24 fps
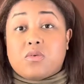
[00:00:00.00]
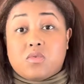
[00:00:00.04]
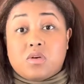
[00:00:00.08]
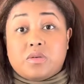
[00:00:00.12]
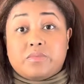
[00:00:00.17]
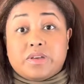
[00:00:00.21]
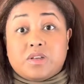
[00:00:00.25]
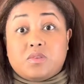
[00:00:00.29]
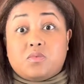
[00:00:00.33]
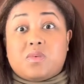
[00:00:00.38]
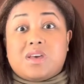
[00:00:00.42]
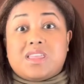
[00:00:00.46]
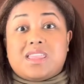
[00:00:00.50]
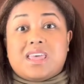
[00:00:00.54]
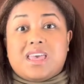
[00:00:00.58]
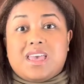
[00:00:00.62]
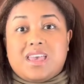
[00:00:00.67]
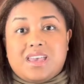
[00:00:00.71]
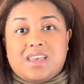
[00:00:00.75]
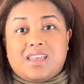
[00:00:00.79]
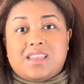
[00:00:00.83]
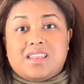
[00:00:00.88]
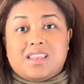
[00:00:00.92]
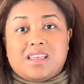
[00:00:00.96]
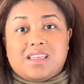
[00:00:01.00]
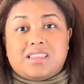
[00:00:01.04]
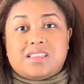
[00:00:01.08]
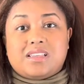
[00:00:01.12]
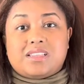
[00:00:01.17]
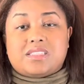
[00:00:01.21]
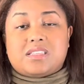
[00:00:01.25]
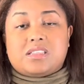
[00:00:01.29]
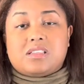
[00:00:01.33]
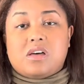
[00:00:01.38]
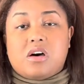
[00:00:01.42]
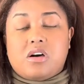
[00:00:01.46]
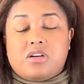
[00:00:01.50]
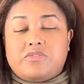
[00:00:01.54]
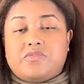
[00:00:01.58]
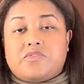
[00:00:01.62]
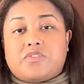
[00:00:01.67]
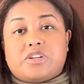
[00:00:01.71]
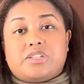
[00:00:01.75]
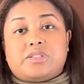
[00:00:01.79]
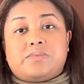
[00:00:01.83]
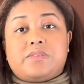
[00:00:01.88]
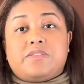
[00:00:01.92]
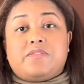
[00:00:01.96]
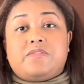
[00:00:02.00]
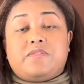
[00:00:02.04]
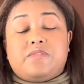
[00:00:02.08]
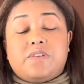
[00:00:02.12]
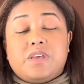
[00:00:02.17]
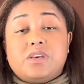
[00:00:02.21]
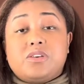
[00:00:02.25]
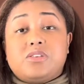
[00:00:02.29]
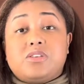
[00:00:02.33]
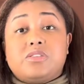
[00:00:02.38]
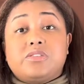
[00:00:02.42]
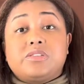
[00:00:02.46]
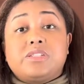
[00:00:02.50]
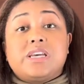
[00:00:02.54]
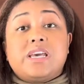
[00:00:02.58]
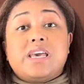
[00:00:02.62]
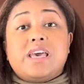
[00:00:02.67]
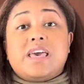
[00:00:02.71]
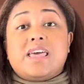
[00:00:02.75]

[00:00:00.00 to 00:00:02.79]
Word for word: woman within this law enforcement field,